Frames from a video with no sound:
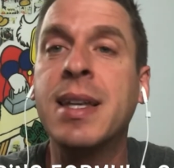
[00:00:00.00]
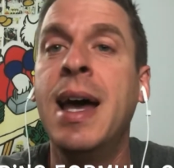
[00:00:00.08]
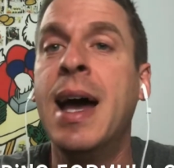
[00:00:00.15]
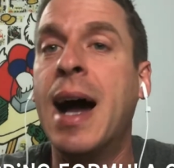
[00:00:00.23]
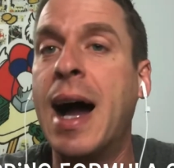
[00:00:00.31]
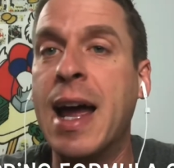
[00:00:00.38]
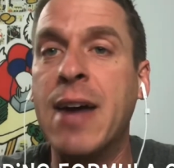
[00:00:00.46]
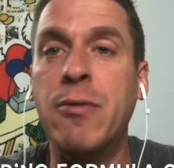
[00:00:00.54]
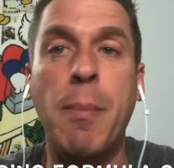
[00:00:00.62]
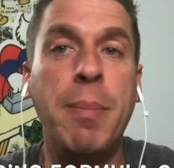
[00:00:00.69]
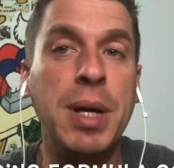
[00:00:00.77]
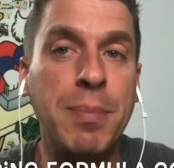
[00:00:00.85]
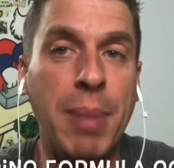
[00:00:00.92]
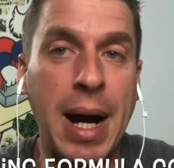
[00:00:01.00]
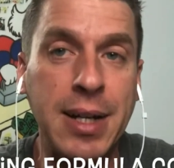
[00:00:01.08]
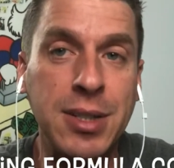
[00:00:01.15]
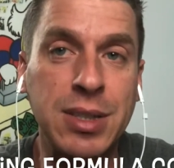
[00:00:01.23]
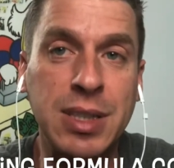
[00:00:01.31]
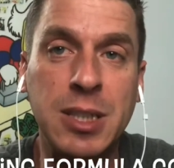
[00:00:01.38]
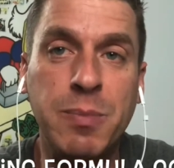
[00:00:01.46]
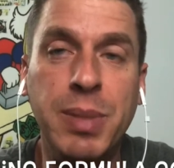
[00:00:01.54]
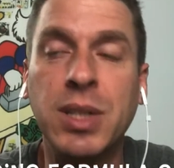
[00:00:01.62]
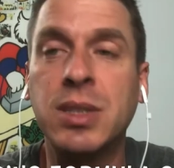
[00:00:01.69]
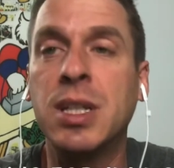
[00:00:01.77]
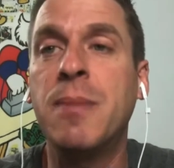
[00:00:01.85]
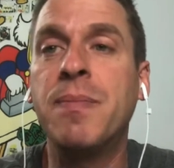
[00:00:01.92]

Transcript: I have a big buyers list built up.